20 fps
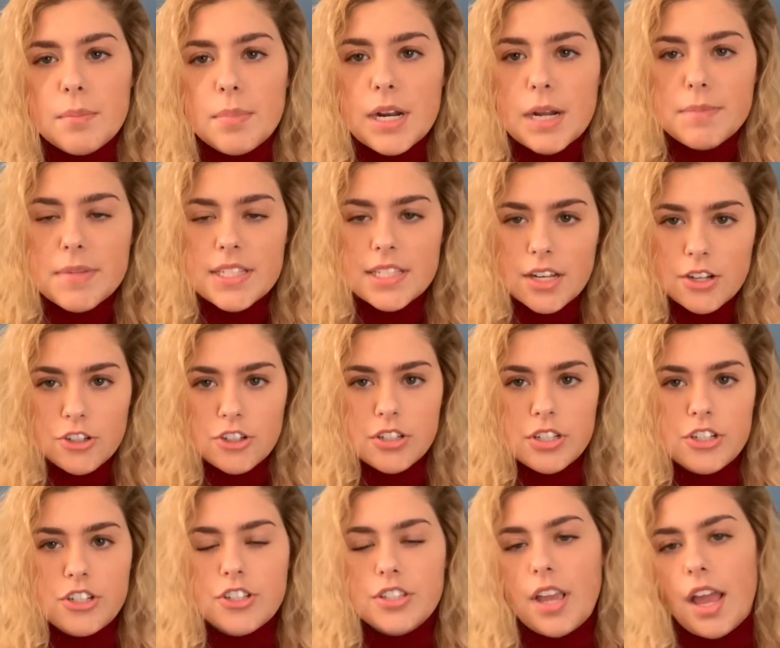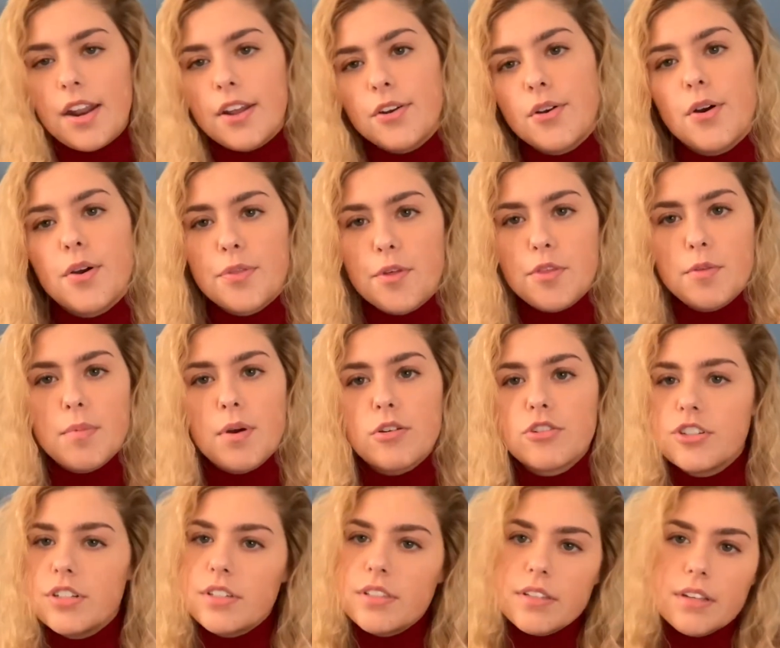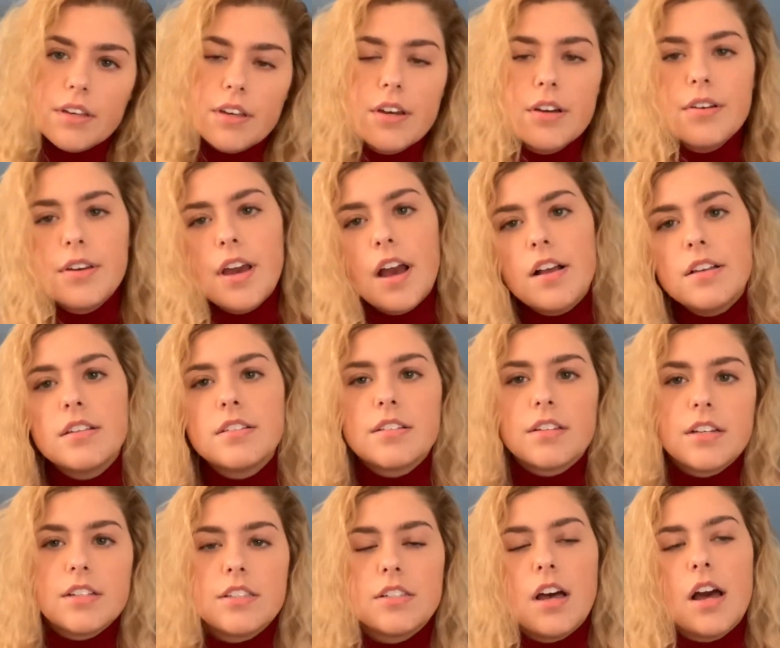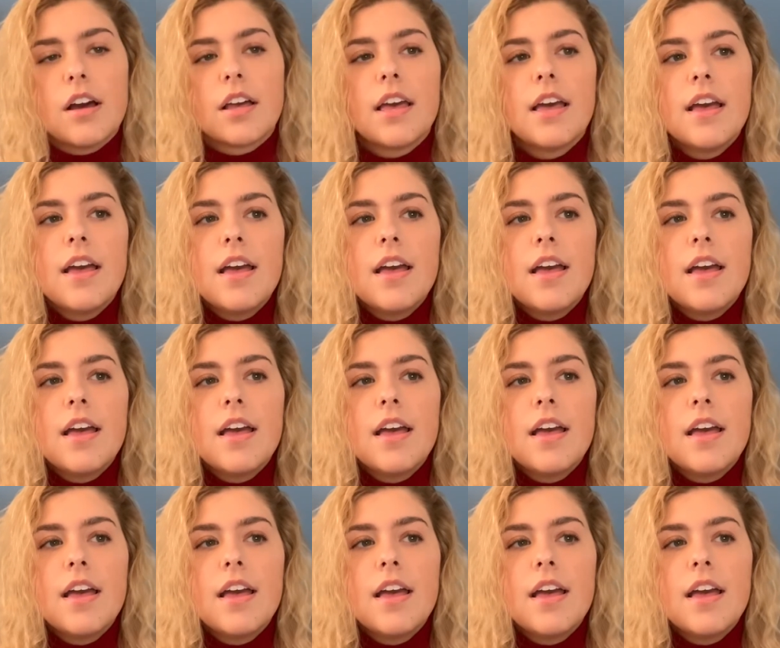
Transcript: but I'm essentially just kind of going through the motions. Like, oh yeah, this is a good song.